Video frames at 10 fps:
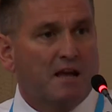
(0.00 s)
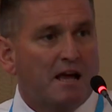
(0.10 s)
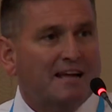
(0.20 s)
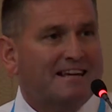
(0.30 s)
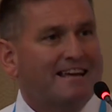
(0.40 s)

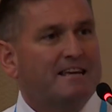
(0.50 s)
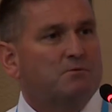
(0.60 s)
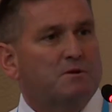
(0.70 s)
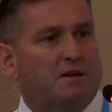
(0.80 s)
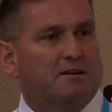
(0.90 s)
again
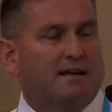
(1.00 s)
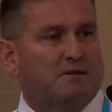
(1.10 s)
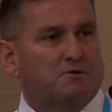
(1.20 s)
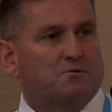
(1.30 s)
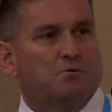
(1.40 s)
with
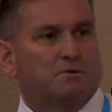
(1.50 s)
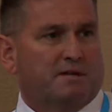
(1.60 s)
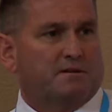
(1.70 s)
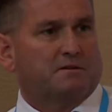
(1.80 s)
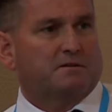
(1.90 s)
unannounced
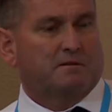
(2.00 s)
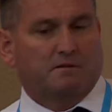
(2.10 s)
audits.